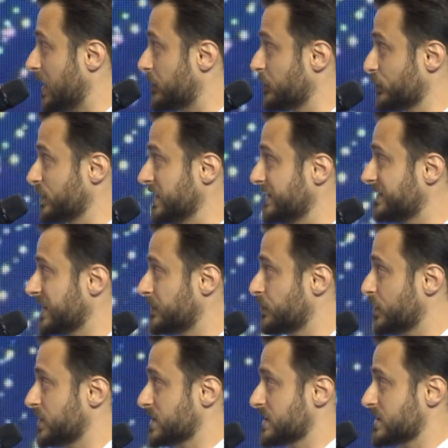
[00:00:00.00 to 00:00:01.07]
real-time
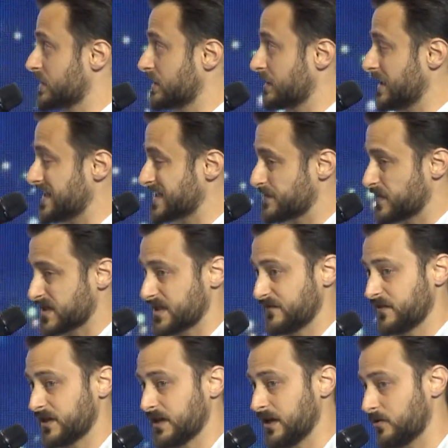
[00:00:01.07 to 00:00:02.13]
processing, and
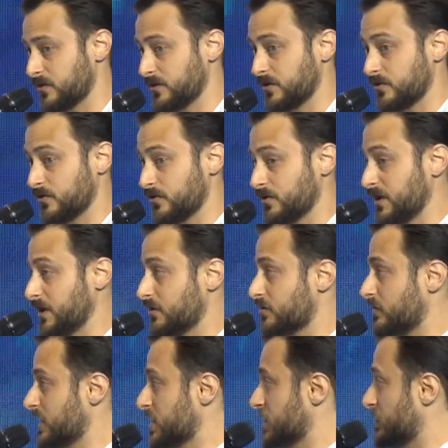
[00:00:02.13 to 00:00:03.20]
specifically on error
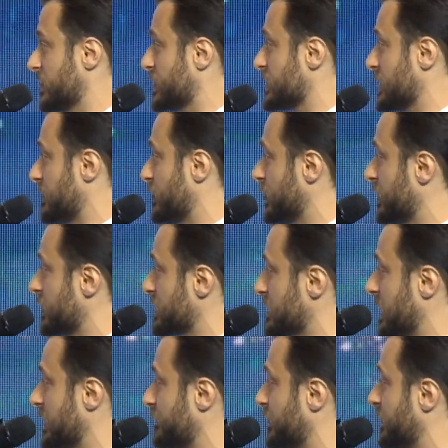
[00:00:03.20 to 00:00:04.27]
correction, because I put it
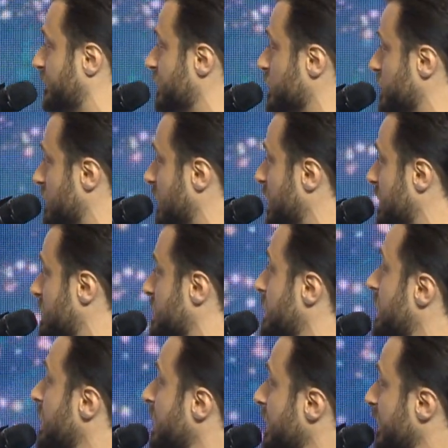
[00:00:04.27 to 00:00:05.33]
aside for a few slides.
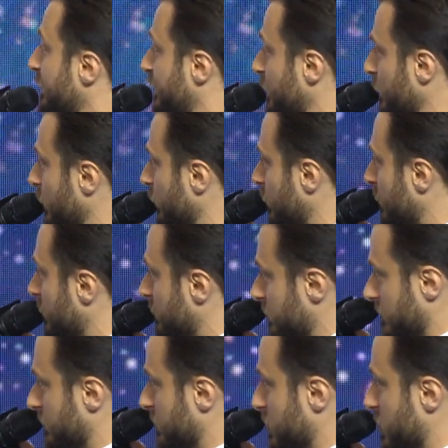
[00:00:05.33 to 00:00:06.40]
If you look
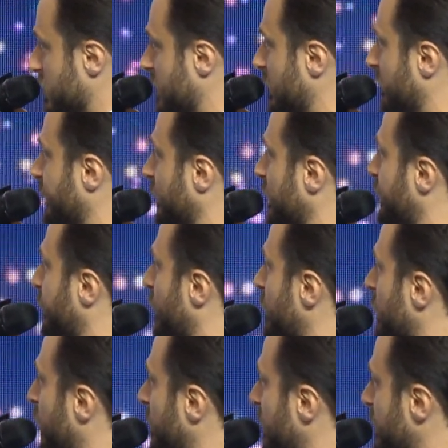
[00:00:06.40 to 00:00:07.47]
just carefully for a
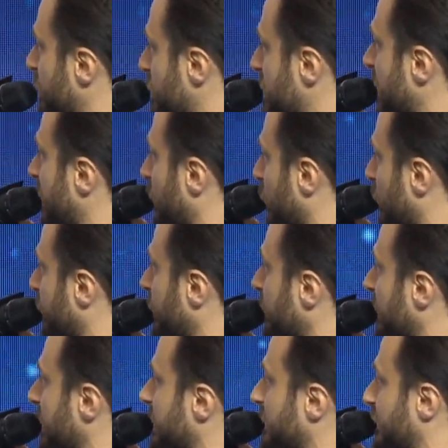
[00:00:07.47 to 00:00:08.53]
moment, you see I
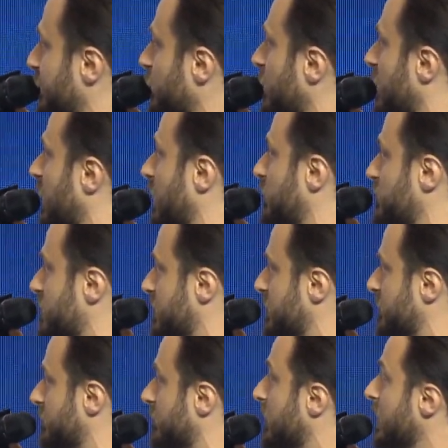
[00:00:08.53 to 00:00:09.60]
overlaid a few colors
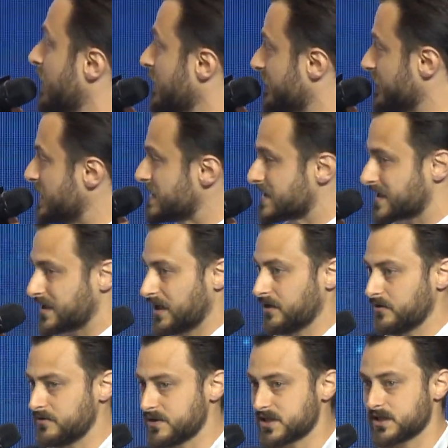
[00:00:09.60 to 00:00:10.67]
here. These
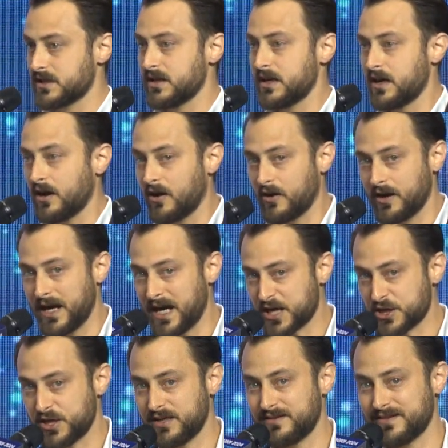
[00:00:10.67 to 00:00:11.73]
colors are
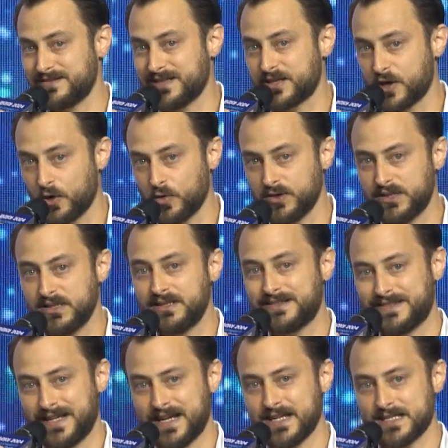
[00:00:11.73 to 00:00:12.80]
actually the decoding
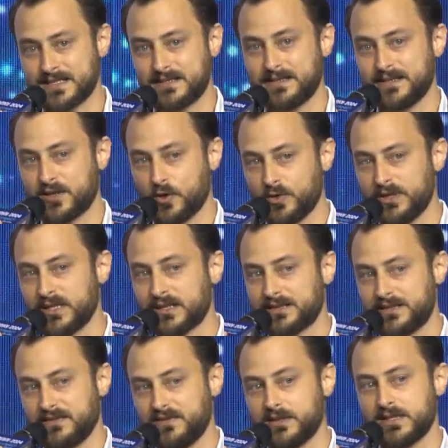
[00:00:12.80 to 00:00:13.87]
tasks, the decoding
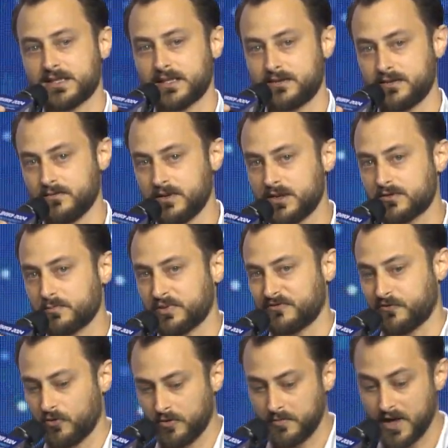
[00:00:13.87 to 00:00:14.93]
activities that you need to
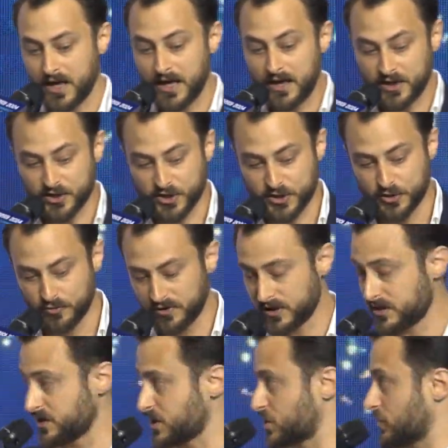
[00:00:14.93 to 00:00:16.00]
perform
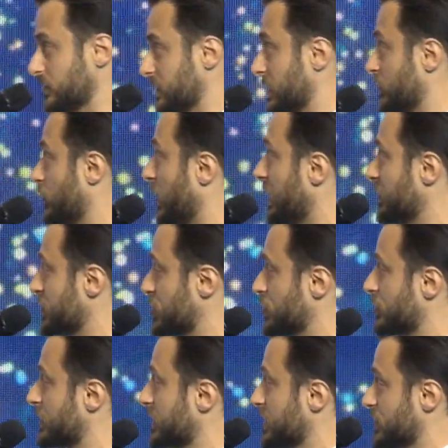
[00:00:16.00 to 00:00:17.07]
during the circuit, while the
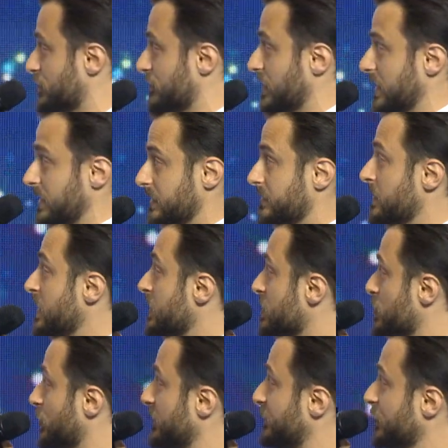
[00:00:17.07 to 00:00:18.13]
circuit is running.
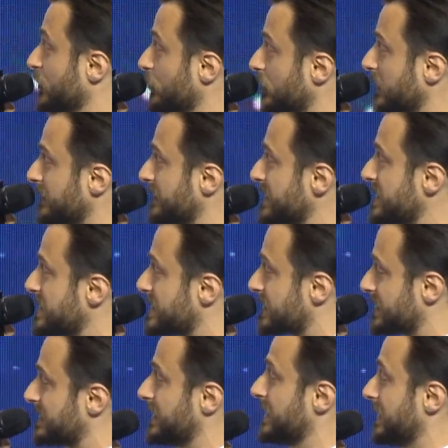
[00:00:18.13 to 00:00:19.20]
So if you look at these
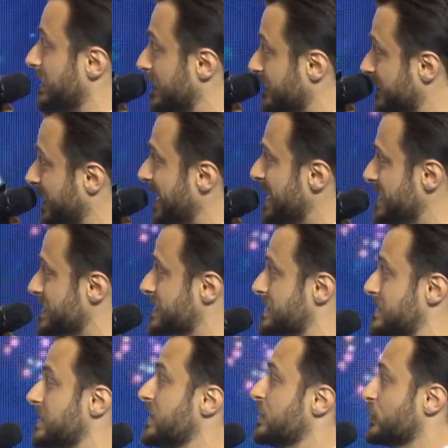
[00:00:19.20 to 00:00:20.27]

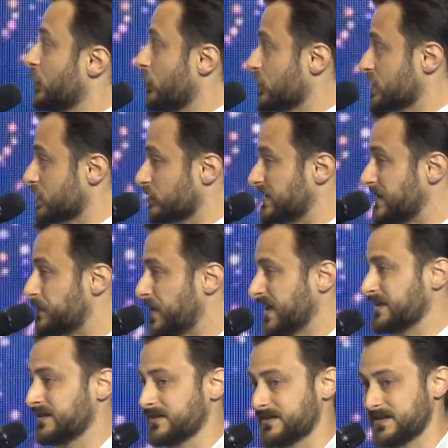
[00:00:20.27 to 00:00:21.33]
tasks, there are also
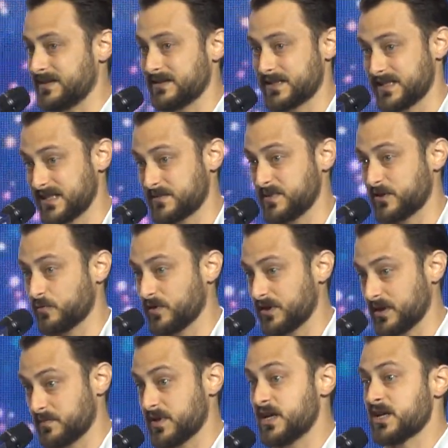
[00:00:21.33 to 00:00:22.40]
dependencies between
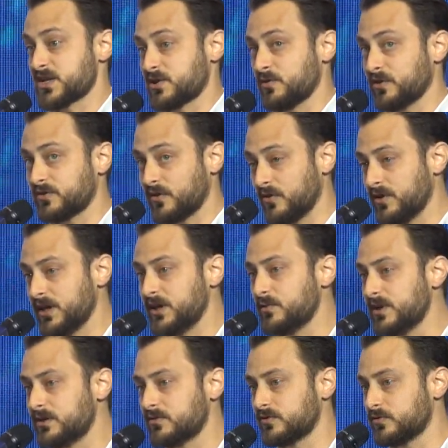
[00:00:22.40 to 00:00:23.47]
them. So not only you
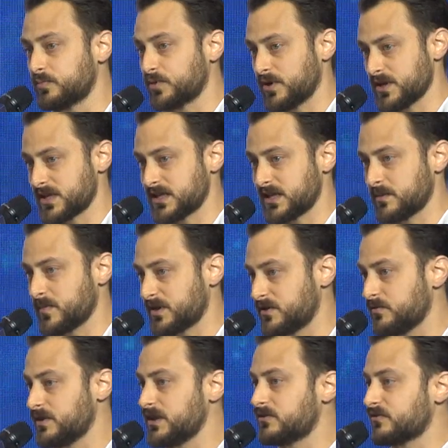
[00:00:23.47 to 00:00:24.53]
need to do processing, but
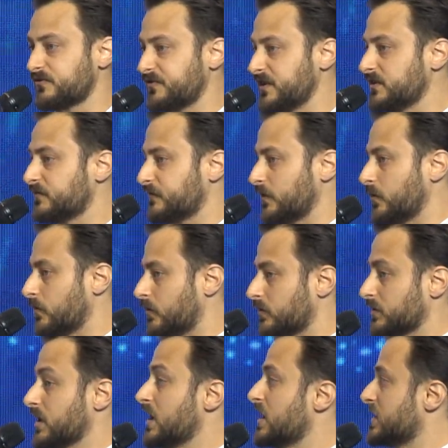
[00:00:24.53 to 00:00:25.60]
you need to feed
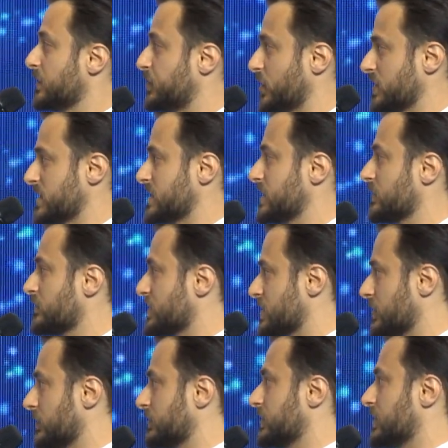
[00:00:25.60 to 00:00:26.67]
forward the processing
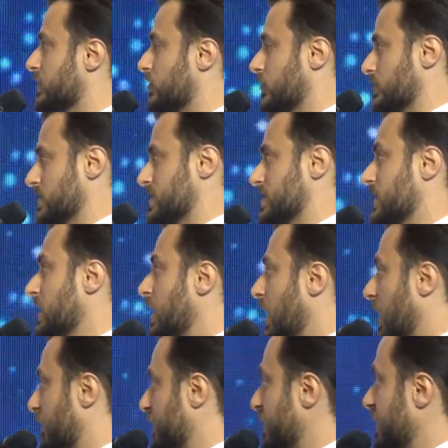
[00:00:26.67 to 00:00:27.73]
result in the course
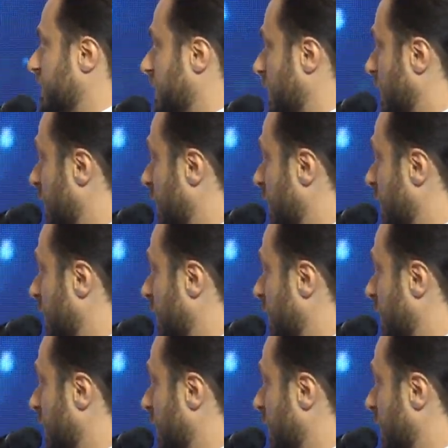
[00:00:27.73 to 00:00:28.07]
of the